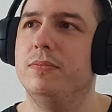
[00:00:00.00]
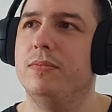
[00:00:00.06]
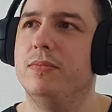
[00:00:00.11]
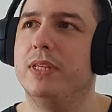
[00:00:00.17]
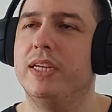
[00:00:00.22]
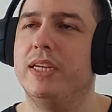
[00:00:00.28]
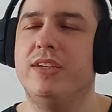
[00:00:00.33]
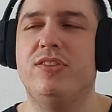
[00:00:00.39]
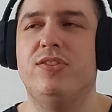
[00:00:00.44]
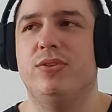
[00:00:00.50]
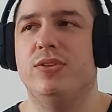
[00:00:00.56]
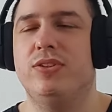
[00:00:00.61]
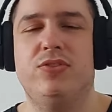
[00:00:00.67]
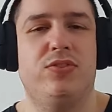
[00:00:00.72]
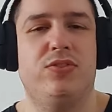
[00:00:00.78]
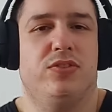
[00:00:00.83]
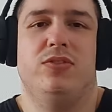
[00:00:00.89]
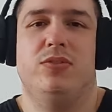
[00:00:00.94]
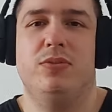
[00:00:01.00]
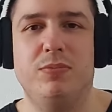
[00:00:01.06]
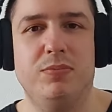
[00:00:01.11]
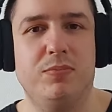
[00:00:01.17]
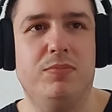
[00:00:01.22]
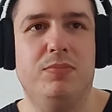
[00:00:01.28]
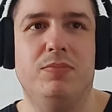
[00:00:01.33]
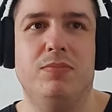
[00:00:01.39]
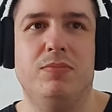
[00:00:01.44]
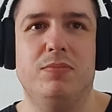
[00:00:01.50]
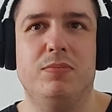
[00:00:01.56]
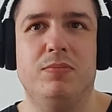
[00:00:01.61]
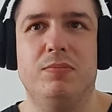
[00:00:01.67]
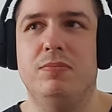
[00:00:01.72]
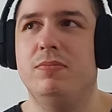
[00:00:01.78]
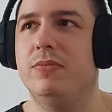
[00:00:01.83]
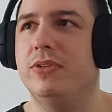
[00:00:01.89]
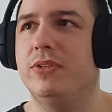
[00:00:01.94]
Azor is just,
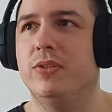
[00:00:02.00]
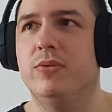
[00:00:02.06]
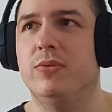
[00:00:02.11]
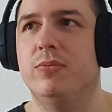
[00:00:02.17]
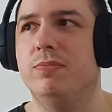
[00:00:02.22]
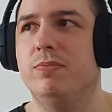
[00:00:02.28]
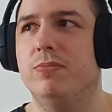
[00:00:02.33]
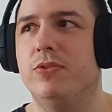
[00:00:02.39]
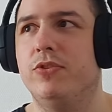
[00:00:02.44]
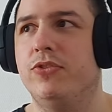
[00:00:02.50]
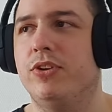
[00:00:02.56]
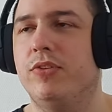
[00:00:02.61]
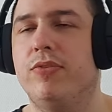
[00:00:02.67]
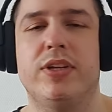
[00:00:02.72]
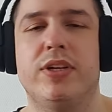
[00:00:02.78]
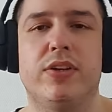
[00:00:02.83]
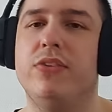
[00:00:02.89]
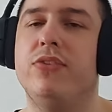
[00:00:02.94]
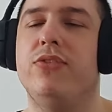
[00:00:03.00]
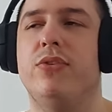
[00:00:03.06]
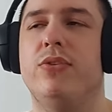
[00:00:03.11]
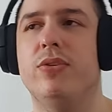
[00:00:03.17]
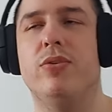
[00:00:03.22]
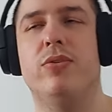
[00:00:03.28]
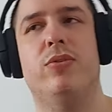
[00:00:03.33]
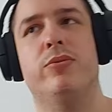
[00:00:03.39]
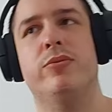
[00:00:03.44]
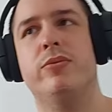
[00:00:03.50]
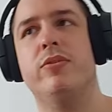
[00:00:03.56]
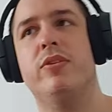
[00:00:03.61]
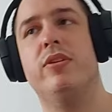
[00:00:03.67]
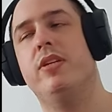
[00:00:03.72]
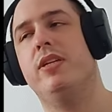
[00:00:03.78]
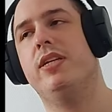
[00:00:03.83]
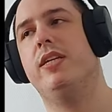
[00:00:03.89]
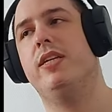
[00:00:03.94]
you know, traveling on his own
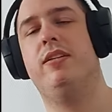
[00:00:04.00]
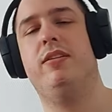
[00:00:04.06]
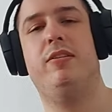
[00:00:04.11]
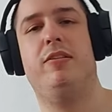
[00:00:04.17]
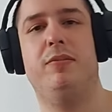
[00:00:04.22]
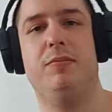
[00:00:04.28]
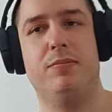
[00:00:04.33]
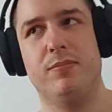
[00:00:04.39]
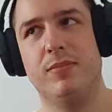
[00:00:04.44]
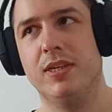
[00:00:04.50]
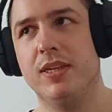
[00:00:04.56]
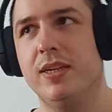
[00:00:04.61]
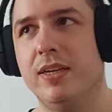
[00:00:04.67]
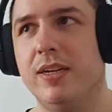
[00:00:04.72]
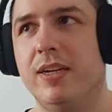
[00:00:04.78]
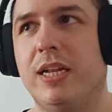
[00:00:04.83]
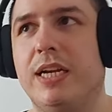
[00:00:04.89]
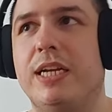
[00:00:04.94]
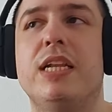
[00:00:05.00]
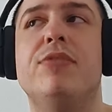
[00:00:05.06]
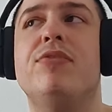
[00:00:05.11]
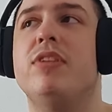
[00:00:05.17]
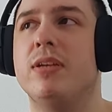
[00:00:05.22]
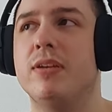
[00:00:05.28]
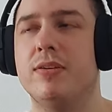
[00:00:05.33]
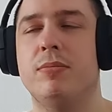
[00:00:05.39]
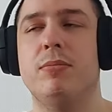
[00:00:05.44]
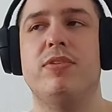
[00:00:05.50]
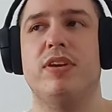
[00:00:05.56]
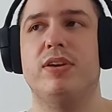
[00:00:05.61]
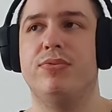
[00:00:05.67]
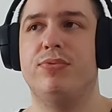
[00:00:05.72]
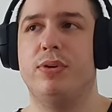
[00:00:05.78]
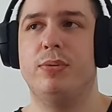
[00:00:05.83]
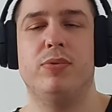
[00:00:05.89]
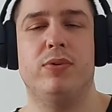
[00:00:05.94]
and like lifting
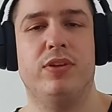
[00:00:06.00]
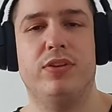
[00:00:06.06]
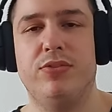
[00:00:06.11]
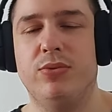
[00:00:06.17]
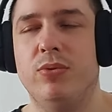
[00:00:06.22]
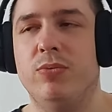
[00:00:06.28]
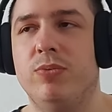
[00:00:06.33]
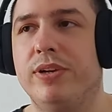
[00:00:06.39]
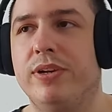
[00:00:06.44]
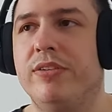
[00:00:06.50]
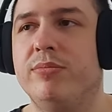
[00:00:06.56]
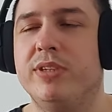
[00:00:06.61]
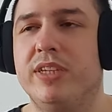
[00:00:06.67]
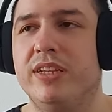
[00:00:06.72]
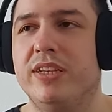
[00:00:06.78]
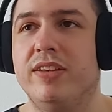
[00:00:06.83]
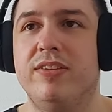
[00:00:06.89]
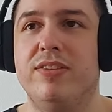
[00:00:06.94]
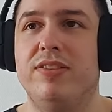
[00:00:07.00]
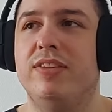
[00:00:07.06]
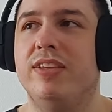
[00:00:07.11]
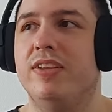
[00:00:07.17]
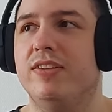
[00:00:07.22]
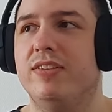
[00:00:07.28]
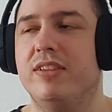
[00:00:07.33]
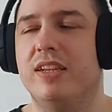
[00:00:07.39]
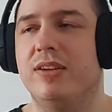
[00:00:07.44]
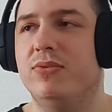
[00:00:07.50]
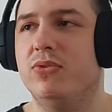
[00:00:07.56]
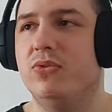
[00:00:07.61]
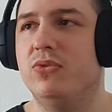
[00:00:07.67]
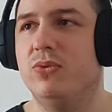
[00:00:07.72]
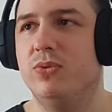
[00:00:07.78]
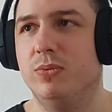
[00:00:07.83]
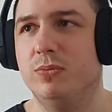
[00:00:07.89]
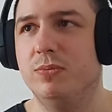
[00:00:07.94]
himself up on his own while Lumine needs Dainsleif
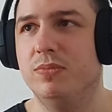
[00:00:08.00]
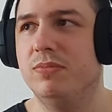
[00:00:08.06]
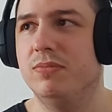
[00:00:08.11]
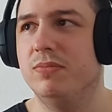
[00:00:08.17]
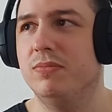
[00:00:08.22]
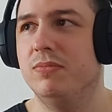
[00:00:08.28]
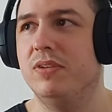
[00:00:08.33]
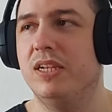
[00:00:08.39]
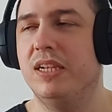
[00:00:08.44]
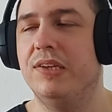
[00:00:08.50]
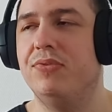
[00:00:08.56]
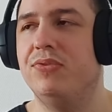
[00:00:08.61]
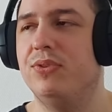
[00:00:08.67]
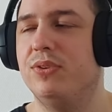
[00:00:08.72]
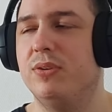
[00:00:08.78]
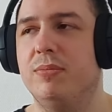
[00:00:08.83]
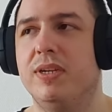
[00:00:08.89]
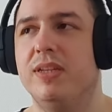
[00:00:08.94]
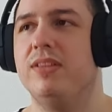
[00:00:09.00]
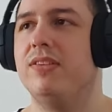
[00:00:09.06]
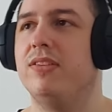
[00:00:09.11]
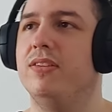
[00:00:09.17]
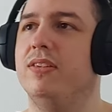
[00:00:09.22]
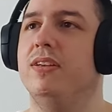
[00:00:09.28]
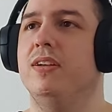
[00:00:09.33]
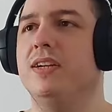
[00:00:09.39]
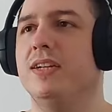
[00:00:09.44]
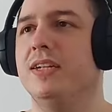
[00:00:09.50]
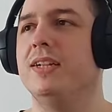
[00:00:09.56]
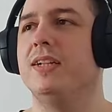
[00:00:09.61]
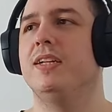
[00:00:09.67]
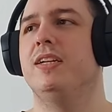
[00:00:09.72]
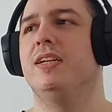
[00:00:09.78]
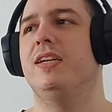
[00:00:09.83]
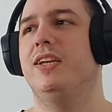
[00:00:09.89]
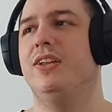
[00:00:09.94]
to lift her a bit.
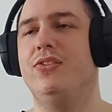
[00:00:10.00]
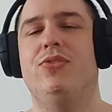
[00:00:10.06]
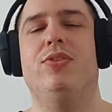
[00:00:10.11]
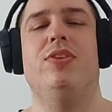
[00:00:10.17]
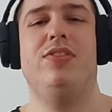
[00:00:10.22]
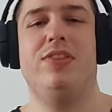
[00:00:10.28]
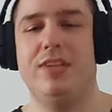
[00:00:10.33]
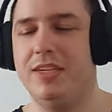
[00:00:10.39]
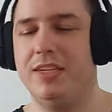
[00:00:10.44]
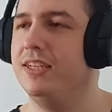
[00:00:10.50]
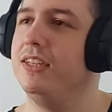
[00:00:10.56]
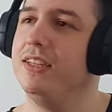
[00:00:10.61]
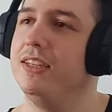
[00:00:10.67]
Interesting.